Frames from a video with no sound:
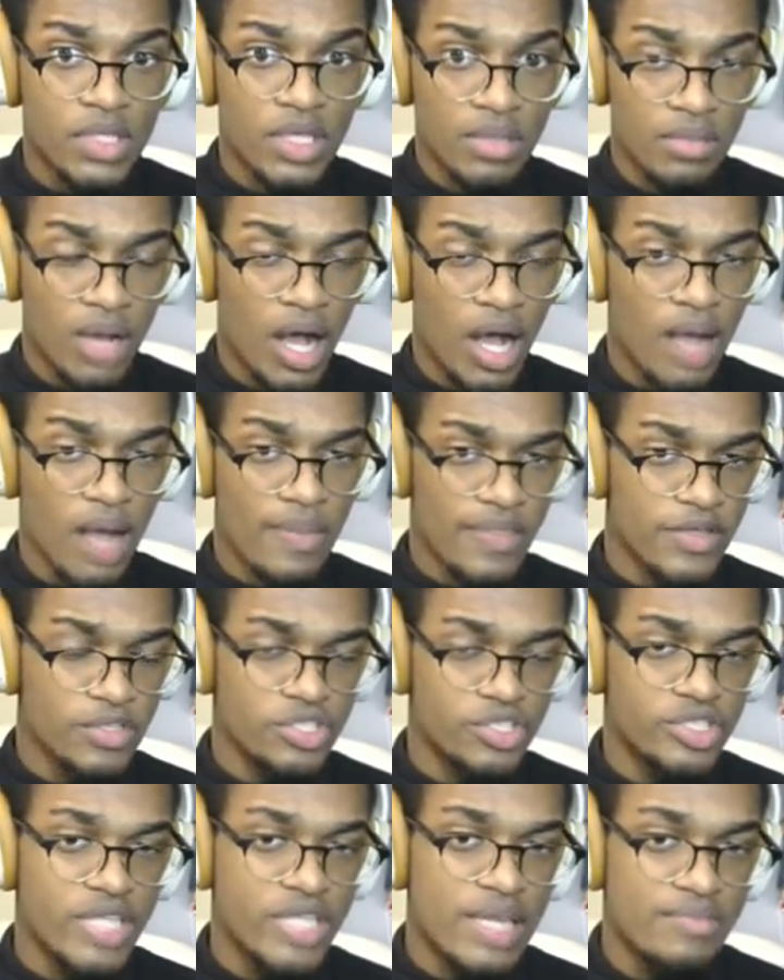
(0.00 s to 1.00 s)
Mom, there
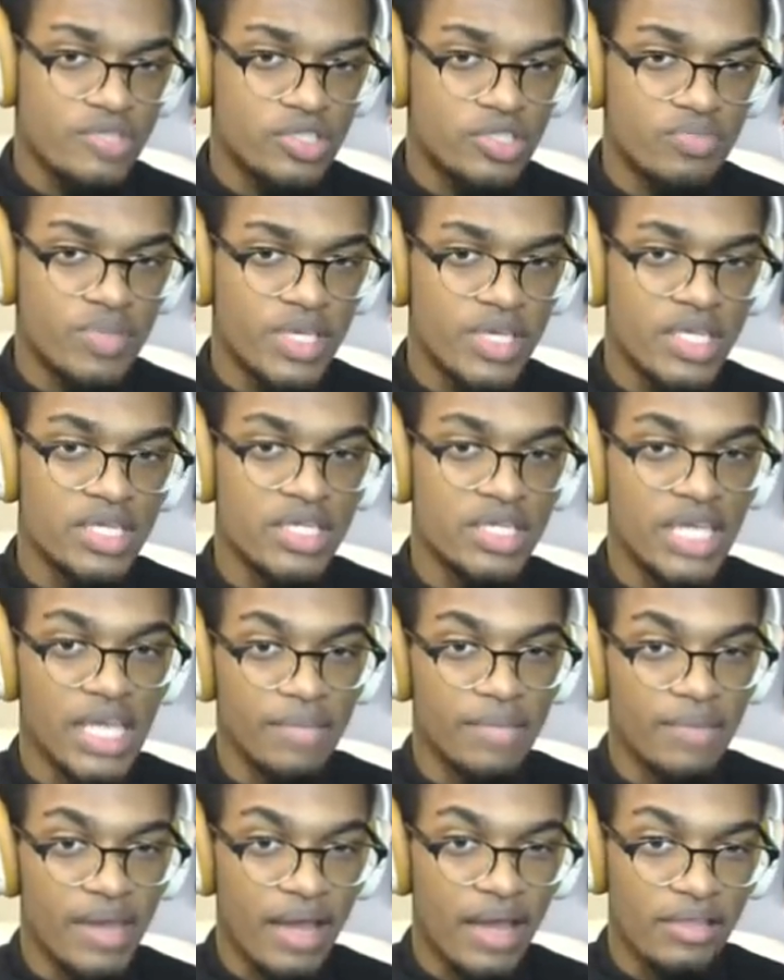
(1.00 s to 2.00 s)
seems to be a
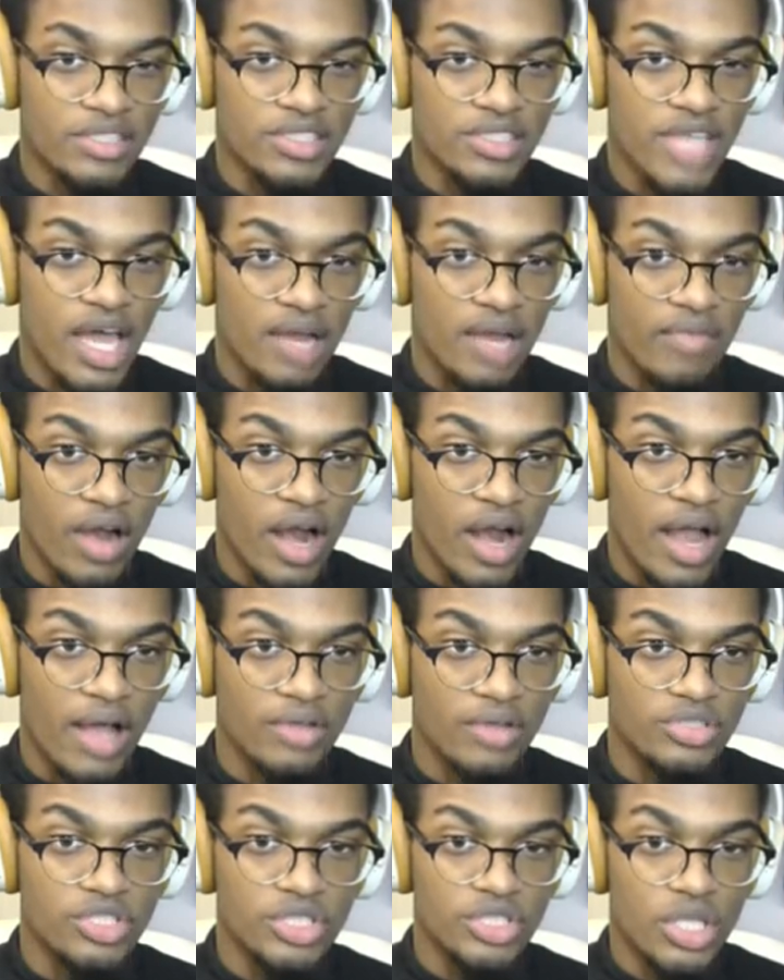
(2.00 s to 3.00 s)
demon outside of our
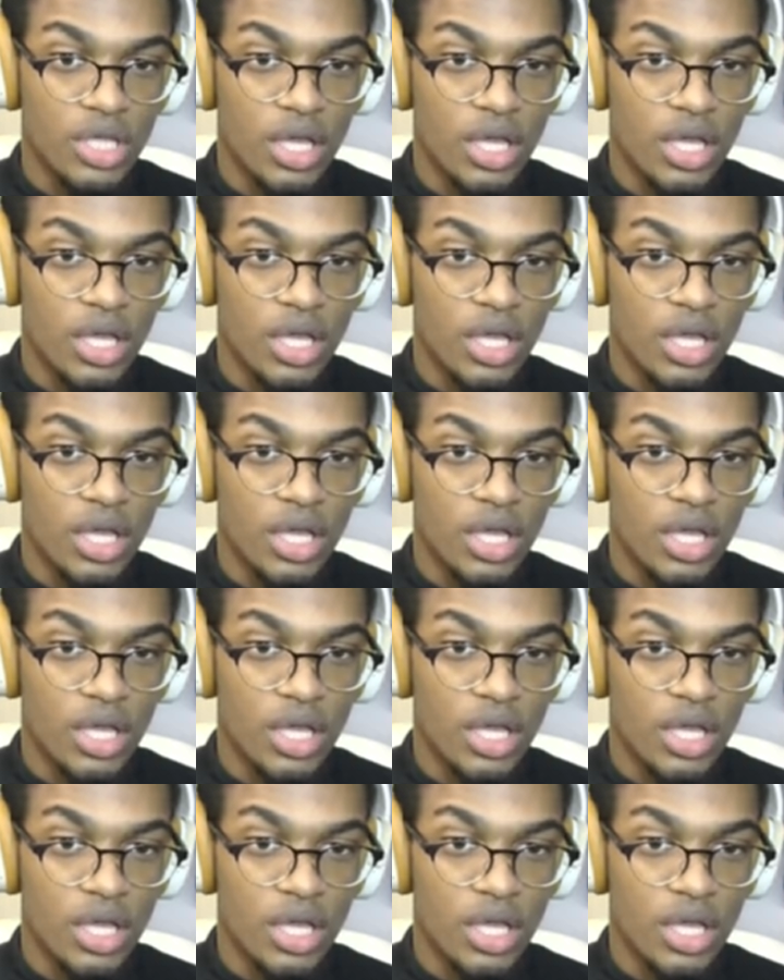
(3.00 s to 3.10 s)
house.